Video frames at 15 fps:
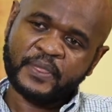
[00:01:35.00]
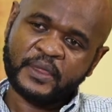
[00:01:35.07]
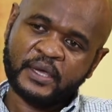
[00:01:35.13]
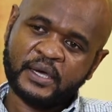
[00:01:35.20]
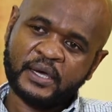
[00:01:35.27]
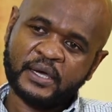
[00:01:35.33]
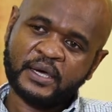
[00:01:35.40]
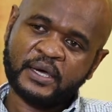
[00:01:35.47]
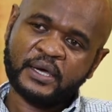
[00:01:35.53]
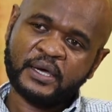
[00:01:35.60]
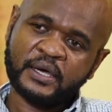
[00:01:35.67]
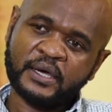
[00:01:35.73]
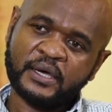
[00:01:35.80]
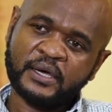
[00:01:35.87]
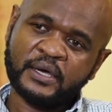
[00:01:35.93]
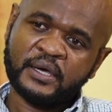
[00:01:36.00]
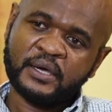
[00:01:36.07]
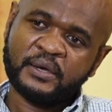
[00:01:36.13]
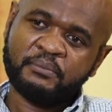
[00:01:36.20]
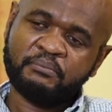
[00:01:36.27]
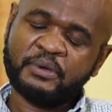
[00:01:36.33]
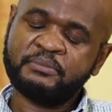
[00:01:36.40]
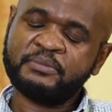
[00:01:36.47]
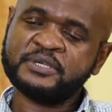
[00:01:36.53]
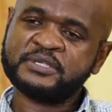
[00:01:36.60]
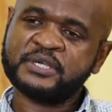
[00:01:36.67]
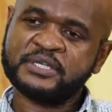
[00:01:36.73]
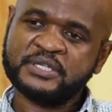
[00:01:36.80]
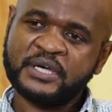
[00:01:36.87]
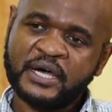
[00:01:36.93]
uh, babies
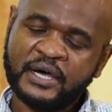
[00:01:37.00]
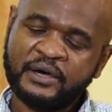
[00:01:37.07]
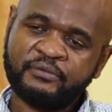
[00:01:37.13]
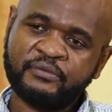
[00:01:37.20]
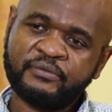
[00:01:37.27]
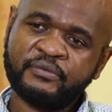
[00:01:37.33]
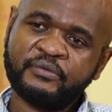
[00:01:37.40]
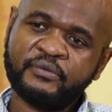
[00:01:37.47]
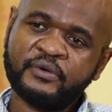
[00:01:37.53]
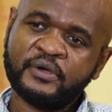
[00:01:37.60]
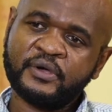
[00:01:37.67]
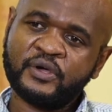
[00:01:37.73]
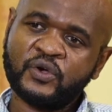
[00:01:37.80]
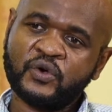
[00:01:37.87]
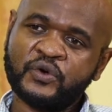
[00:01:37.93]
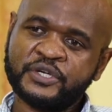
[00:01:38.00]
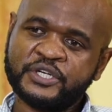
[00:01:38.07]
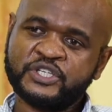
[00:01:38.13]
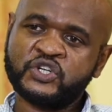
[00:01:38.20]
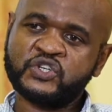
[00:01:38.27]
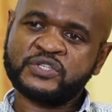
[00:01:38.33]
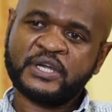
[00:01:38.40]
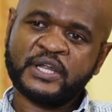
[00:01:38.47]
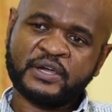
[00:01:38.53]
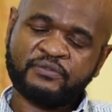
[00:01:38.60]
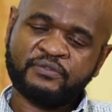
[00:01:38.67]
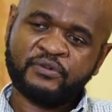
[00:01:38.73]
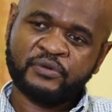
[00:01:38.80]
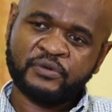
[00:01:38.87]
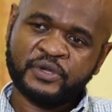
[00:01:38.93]
that have conditions like
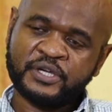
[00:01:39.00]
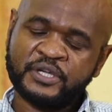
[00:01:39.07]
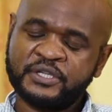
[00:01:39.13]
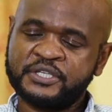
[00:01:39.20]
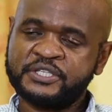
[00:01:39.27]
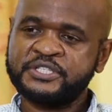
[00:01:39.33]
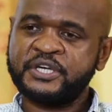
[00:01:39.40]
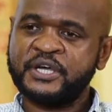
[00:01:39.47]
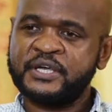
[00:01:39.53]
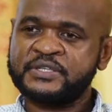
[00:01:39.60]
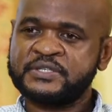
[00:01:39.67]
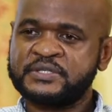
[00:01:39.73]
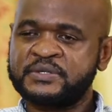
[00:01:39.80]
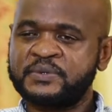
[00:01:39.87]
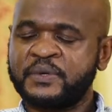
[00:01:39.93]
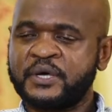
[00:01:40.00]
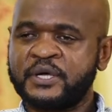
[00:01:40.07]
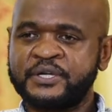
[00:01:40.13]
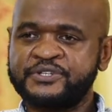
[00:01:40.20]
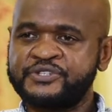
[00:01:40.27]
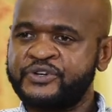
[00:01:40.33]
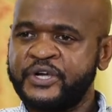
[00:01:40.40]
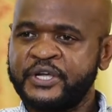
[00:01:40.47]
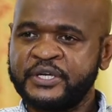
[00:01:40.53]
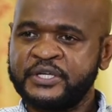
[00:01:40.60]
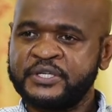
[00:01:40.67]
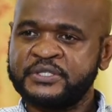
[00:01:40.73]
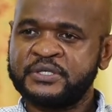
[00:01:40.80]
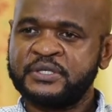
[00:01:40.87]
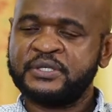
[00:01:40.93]
fluid in the chest, we can drain
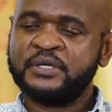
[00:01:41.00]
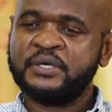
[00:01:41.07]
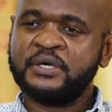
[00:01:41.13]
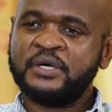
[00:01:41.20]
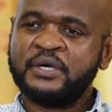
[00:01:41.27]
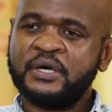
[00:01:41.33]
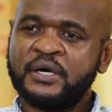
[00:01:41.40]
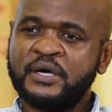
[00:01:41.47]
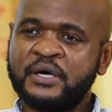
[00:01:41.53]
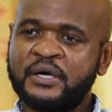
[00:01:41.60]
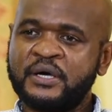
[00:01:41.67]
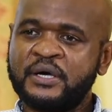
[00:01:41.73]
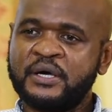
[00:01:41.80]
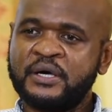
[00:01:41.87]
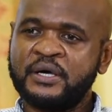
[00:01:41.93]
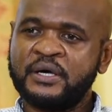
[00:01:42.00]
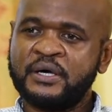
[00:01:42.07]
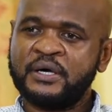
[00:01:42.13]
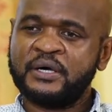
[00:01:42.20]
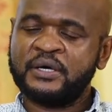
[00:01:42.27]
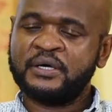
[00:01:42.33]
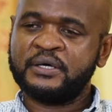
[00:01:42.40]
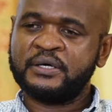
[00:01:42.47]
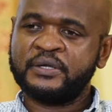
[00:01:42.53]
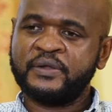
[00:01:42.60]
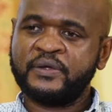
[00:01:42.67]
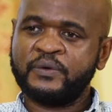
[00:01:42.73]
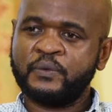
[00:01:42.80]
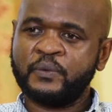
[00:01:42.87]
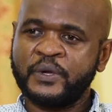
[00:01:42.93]
it. Uh,
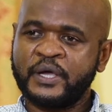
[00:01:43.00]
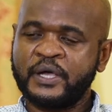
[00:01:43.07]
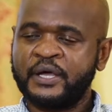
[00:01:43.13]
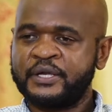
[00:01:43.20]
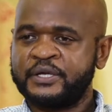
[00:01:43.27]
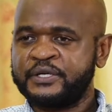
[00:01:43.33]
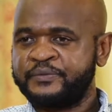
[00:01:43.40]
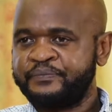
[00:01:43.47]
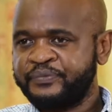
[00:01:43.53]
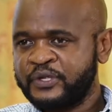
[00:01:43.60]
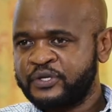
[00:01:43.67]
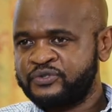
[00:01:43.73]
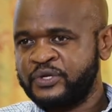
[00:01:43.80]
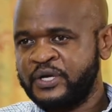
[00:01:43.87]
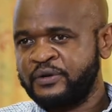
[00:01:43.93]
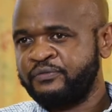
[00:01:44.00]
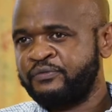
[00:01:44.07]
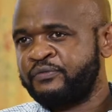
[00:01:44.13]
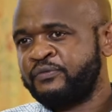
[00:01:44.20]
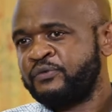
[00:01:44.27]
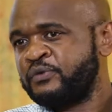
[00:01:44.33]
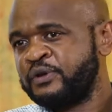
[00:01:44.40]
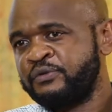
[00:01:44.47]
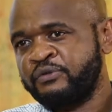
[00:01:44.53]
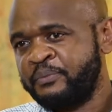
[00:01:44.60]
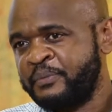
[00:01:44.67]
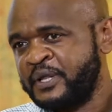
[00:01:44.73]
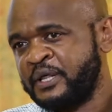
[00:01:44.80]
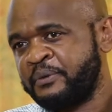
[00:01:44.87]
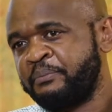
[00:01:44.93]
we can drain fluid from
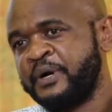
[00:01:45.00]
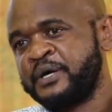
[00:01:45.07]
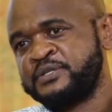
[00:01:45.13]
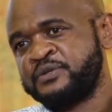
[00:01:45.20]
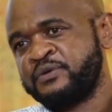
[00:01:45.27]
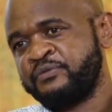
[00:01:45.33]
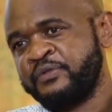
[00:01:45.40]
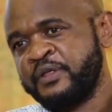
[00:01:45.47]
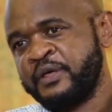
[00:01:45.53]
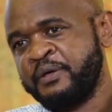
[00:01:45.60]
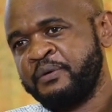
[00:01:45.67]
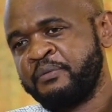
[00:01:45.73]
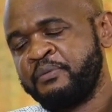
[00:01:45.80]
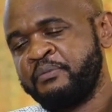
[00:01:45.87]
other parts of the